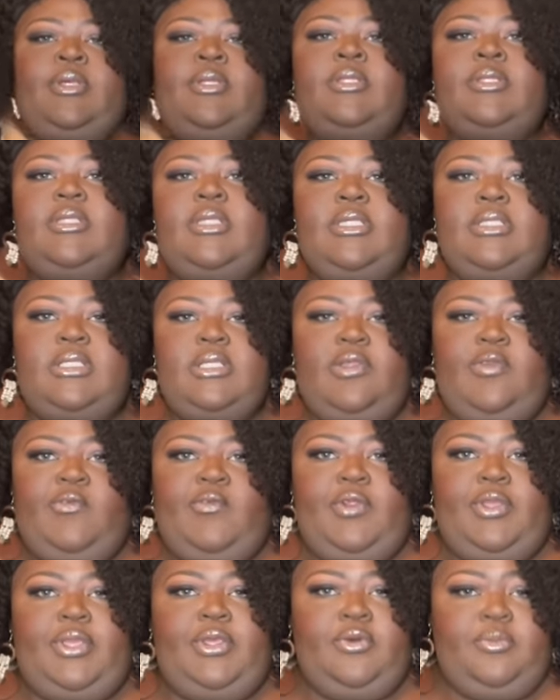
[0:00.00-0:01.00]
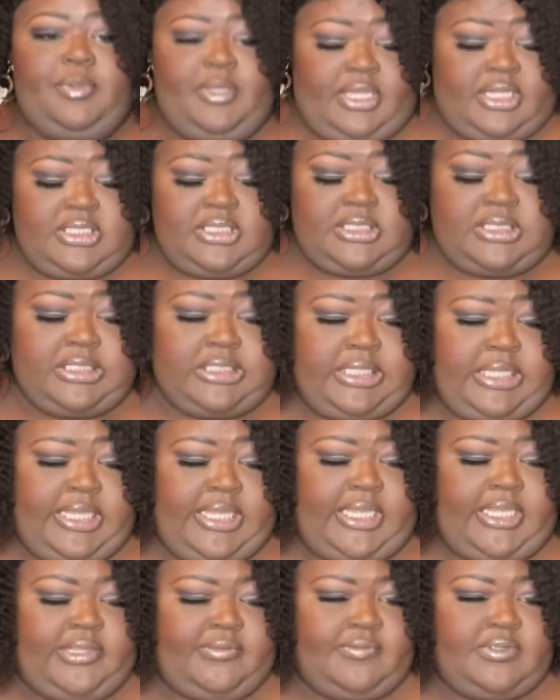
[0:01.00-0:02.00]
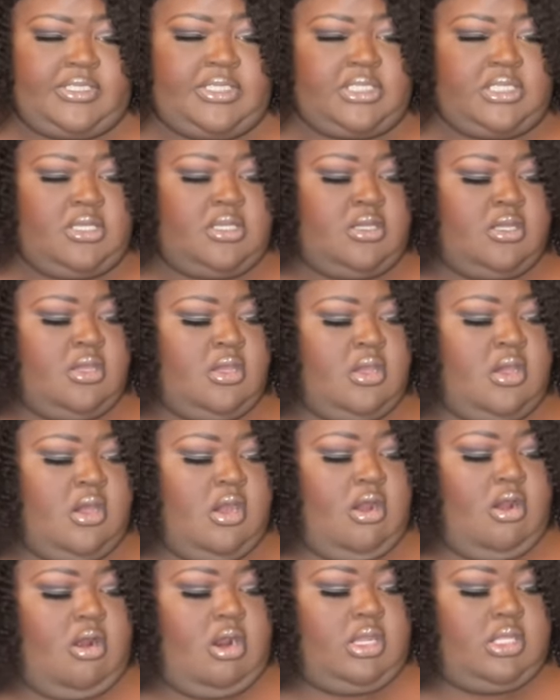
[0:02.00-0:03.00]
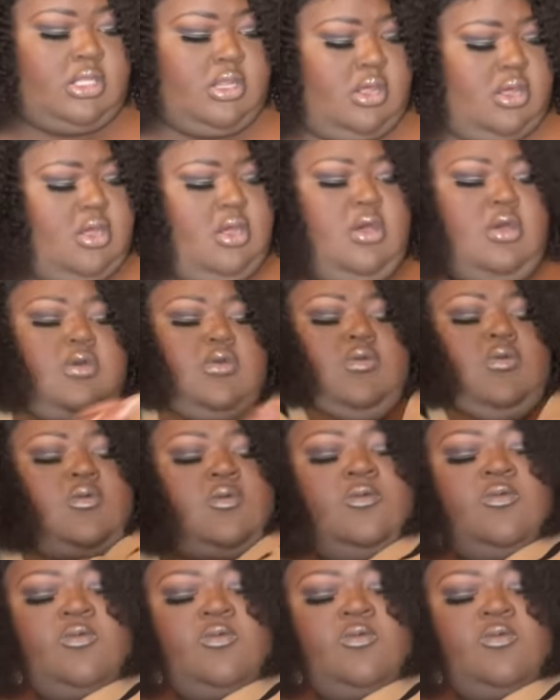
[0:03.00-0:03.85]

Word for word: this is for you because the sleeves are long.